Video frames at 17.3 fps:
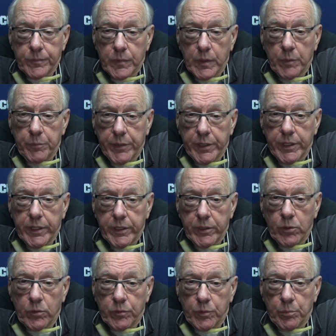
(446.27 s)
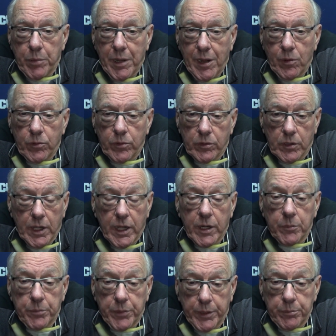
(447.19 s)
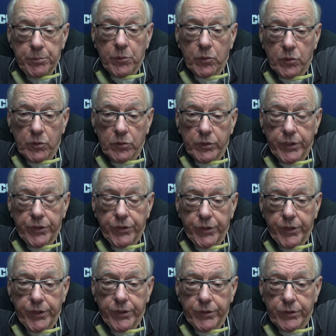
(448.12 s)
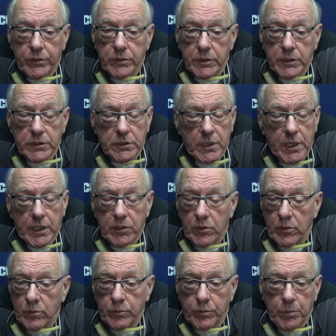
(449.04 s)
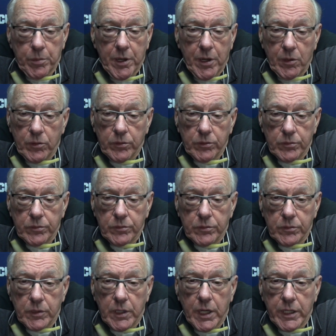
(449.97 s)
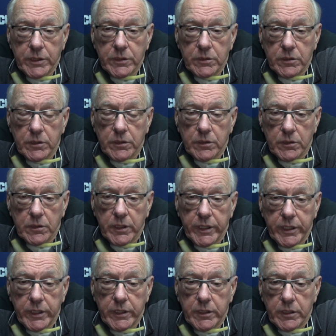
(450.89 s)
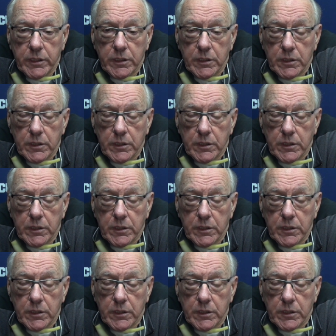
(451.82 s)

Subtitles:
I mean, he overpowered a lot of people early in the year, and he's not going to overpower guys in the league.